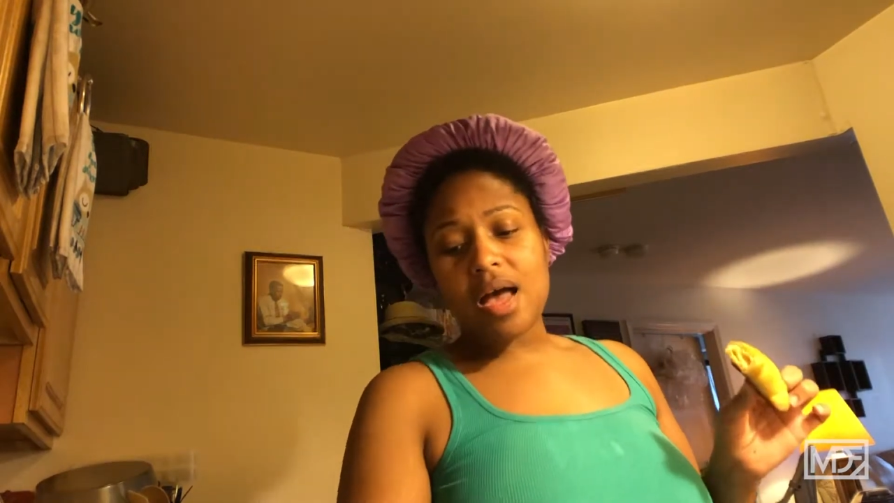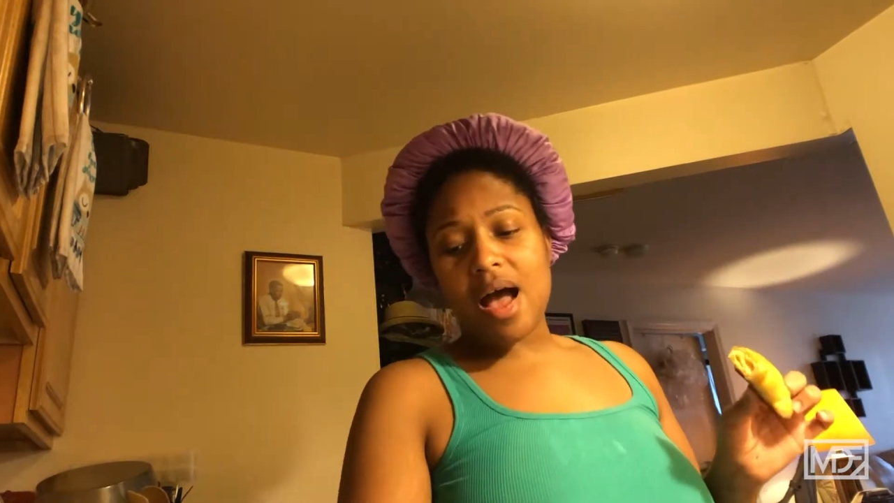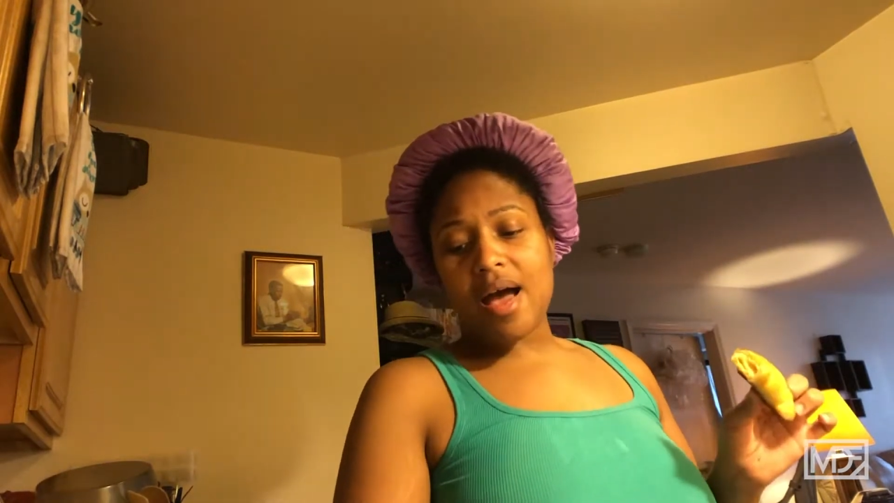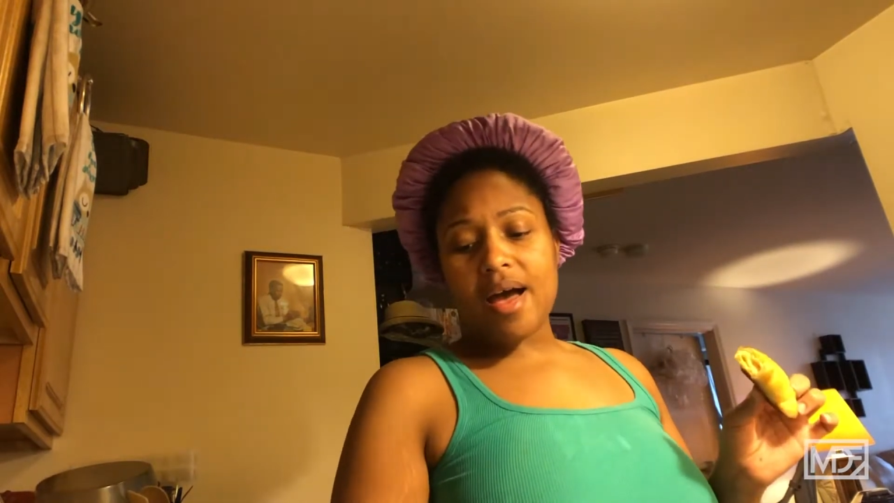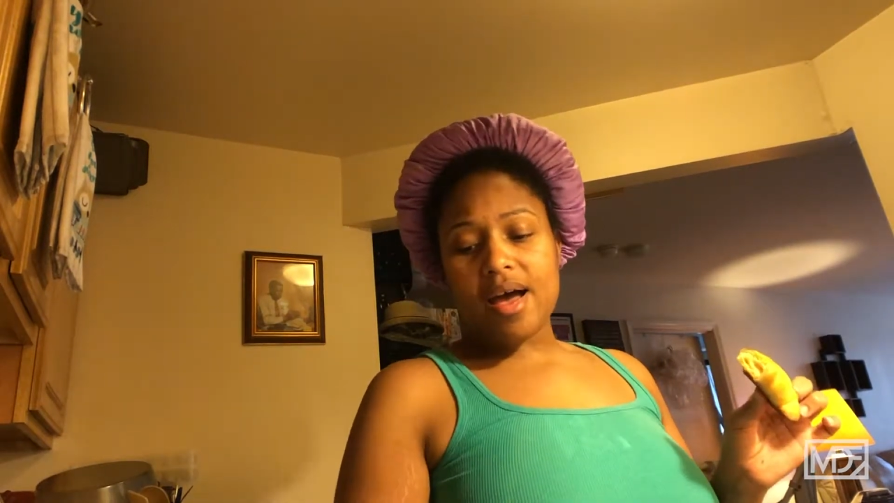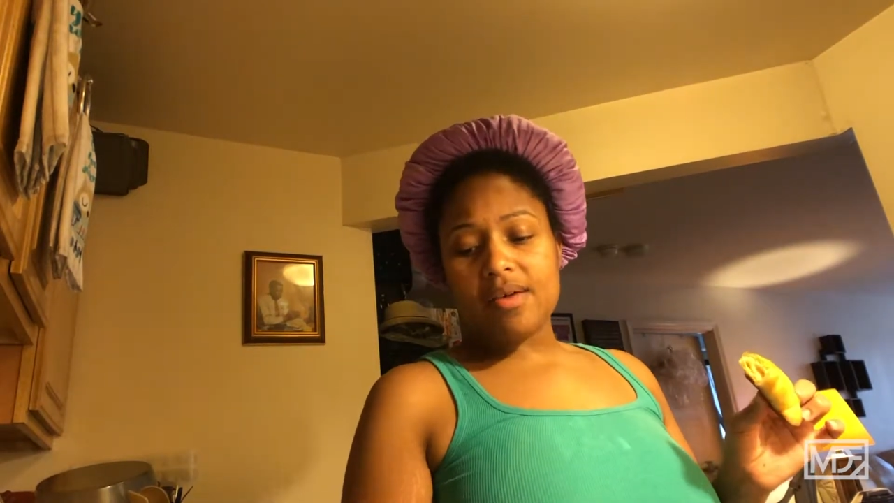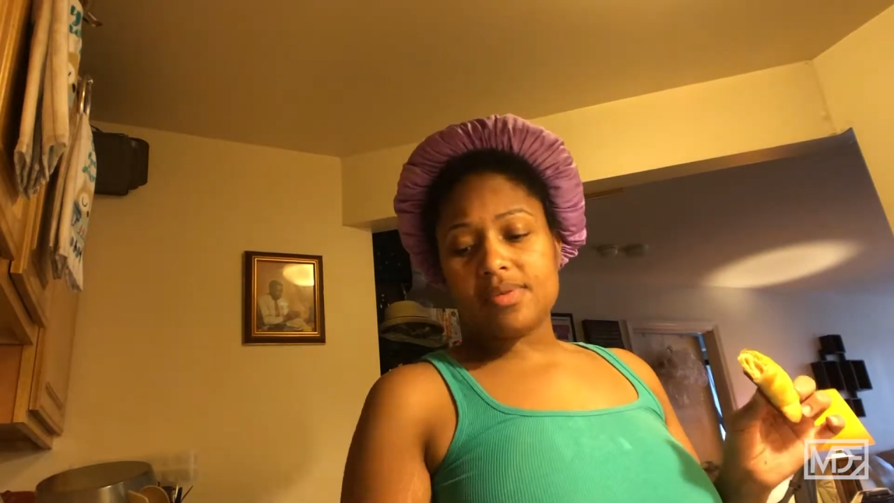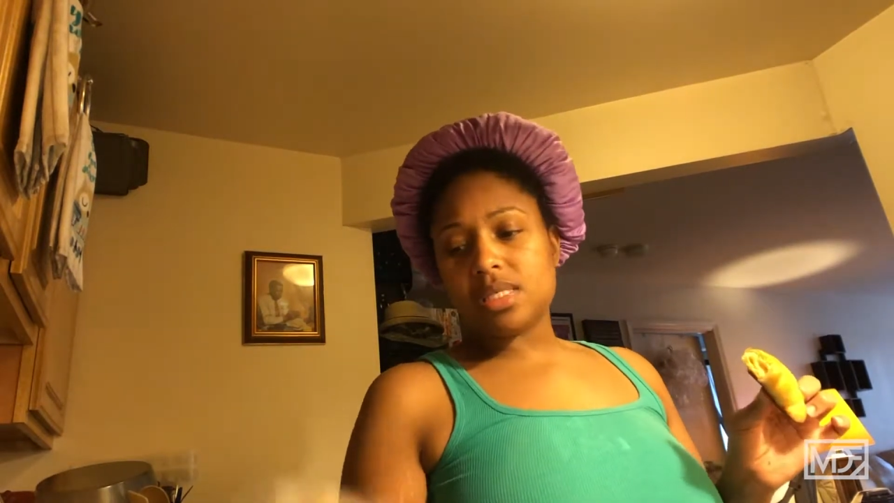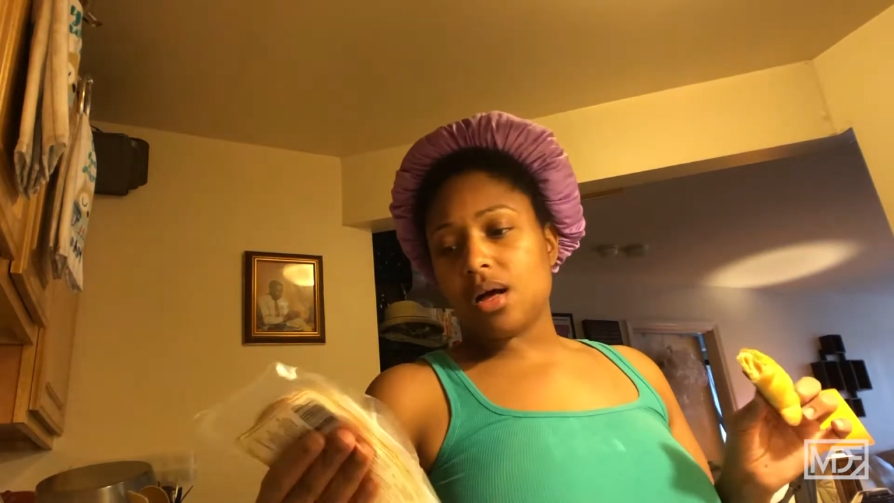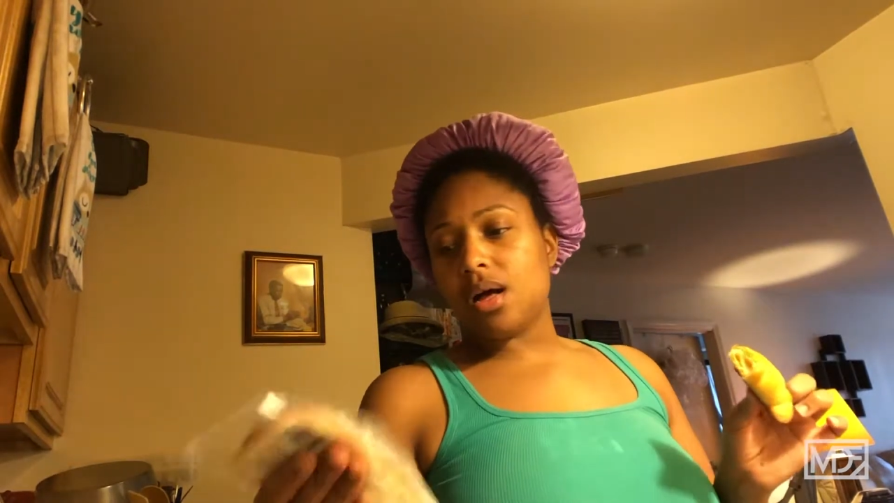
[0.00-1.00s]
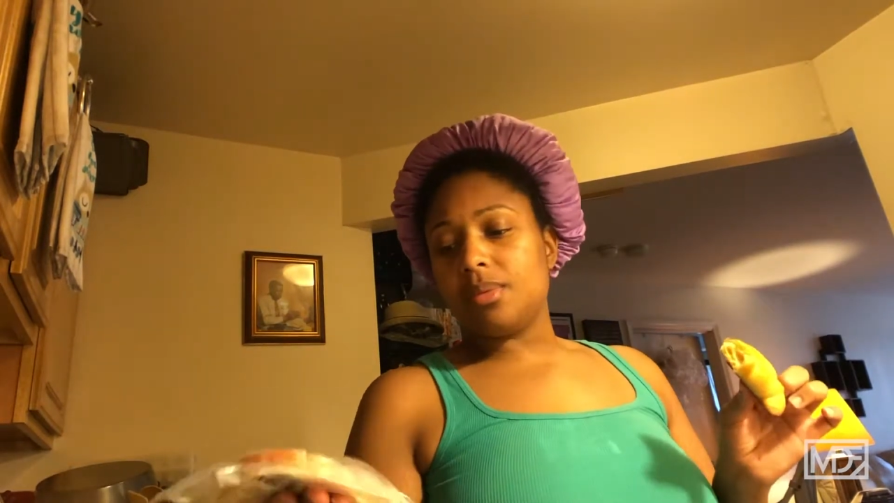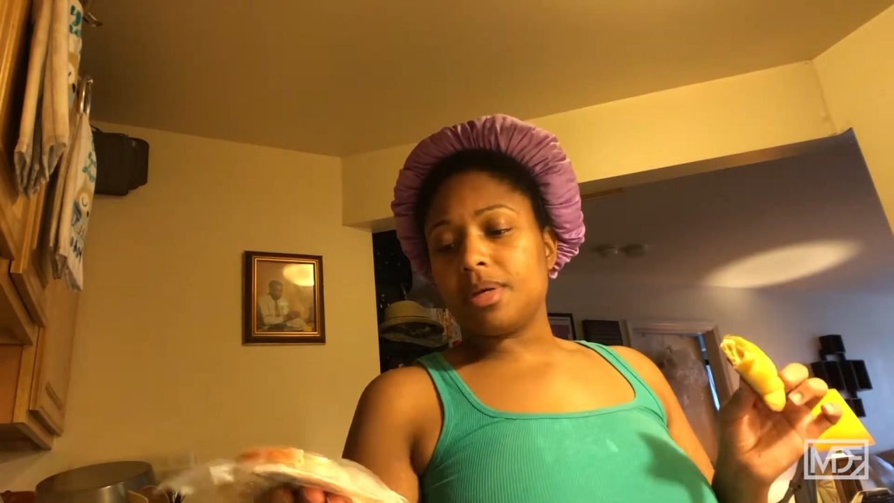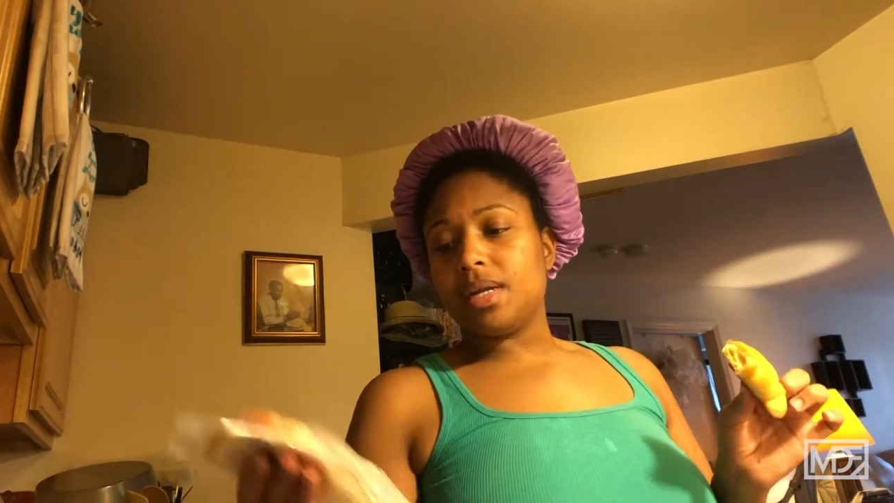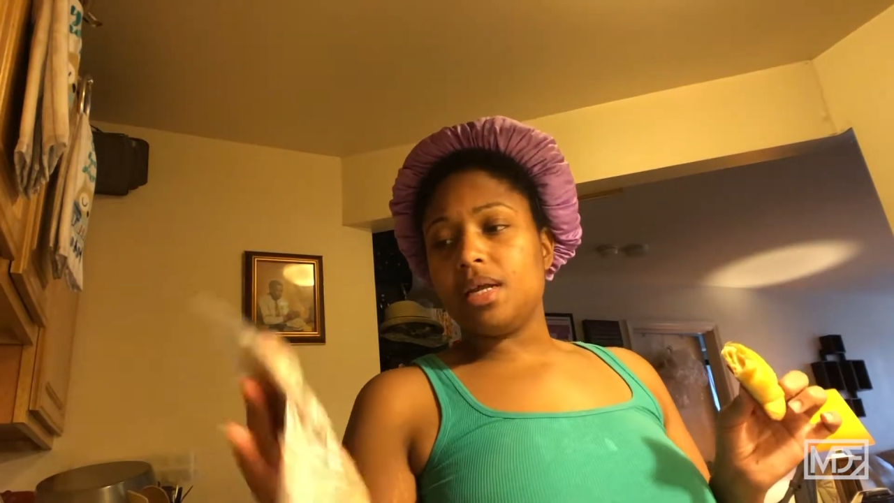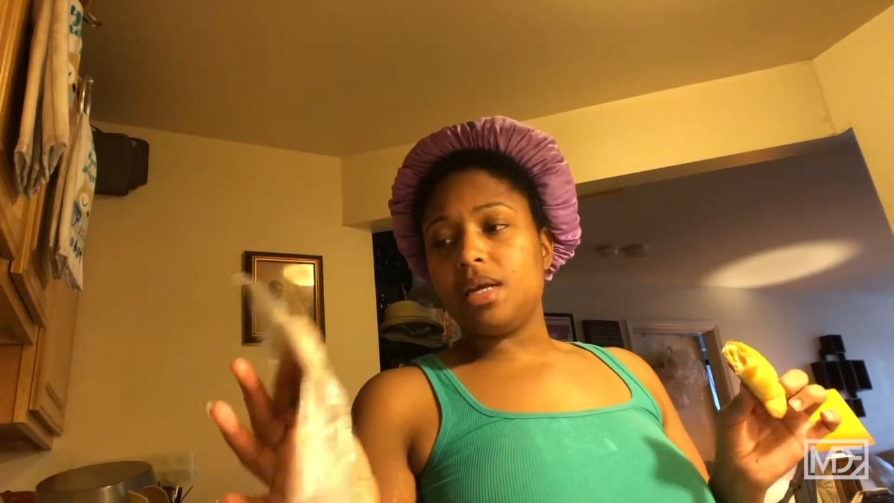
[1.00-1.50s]
I have some
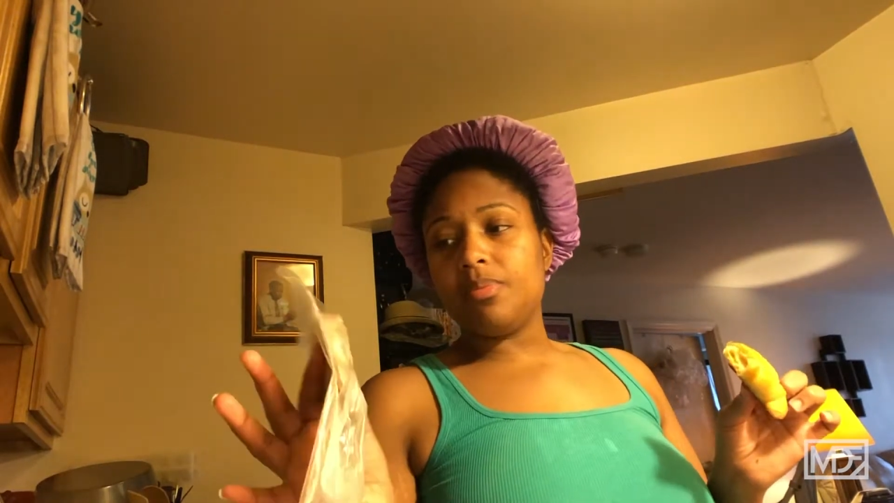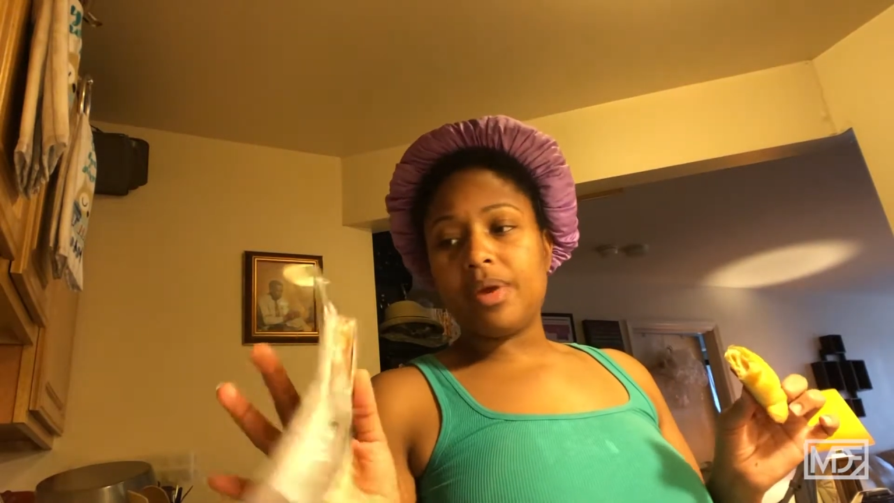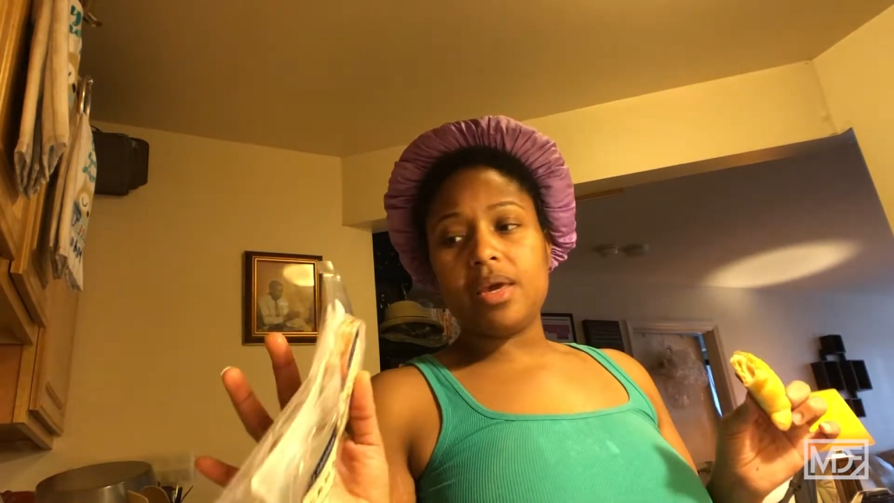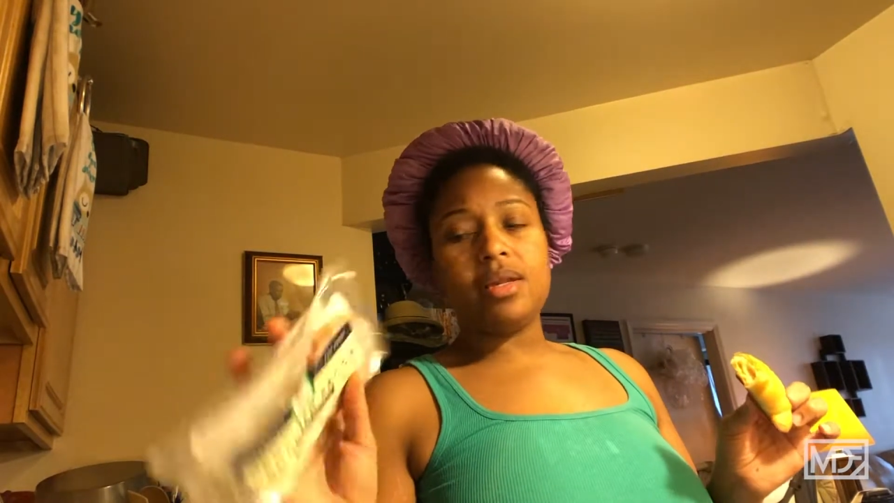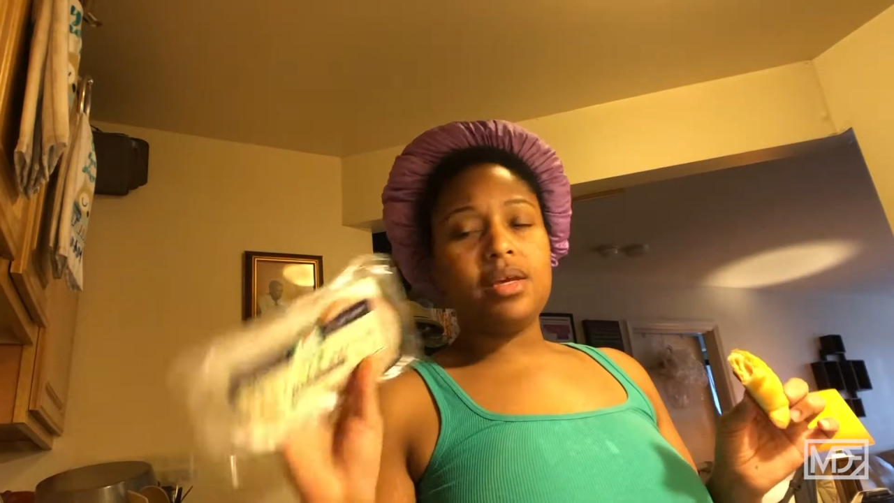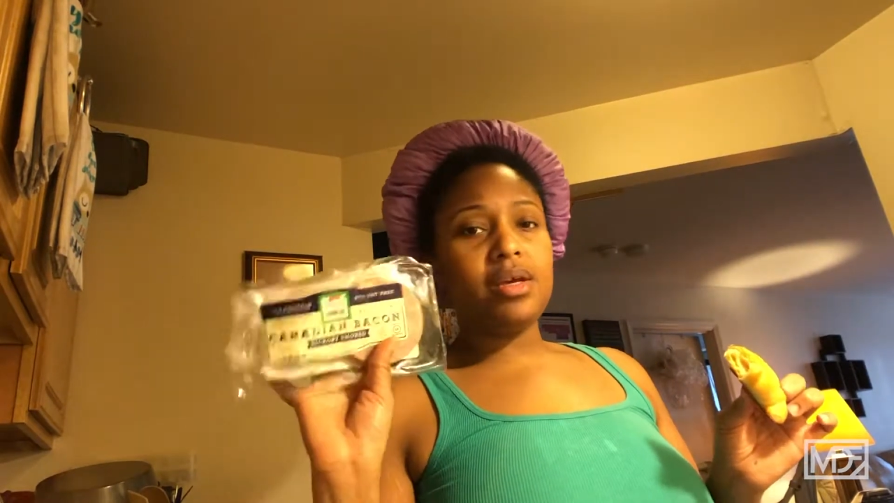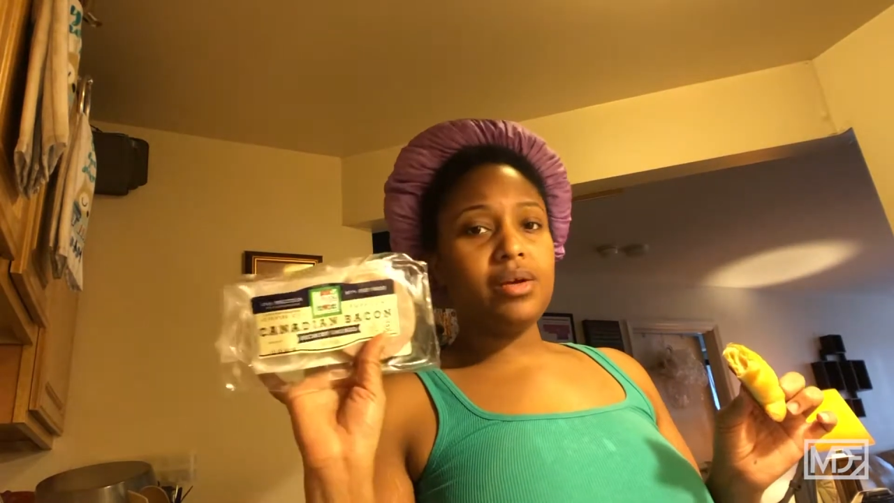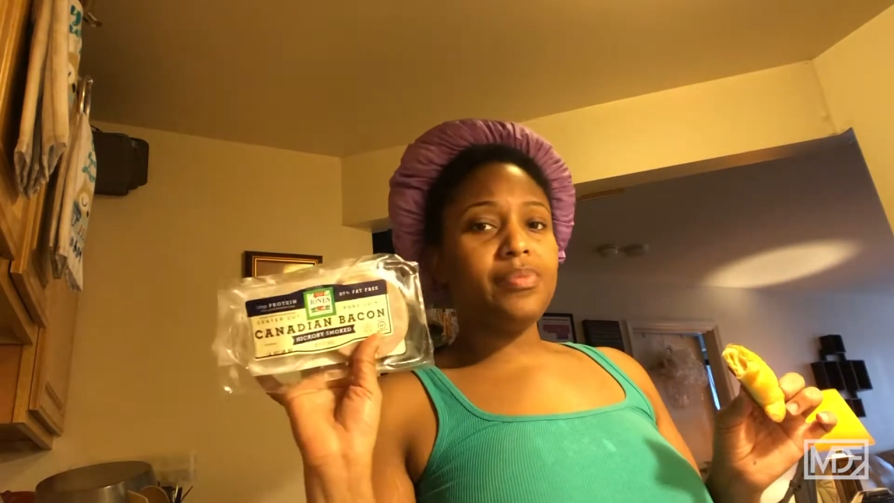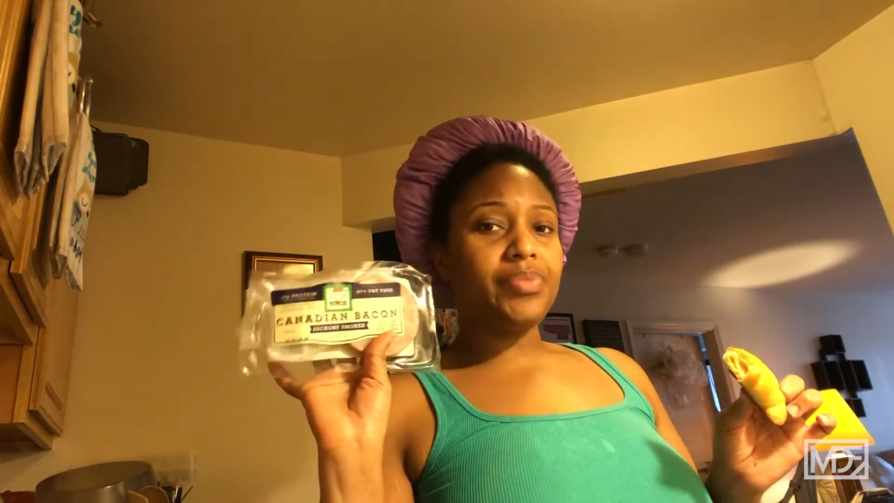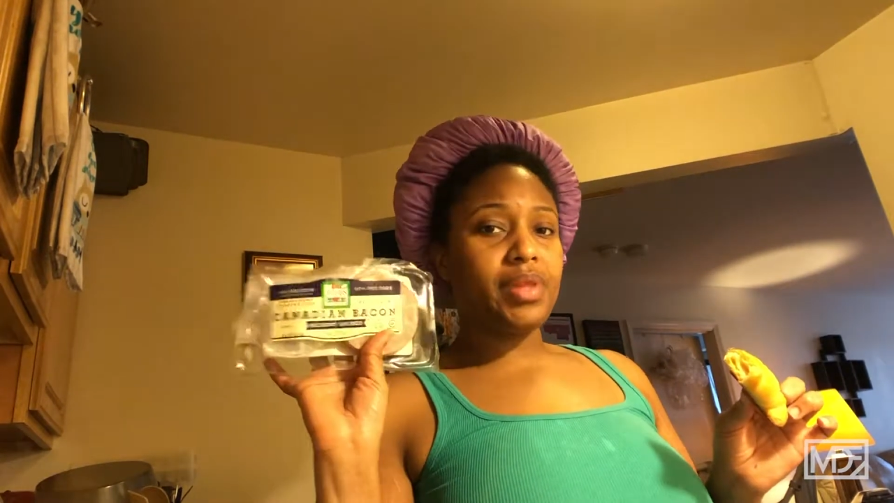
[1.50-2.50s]
Canadian bacon here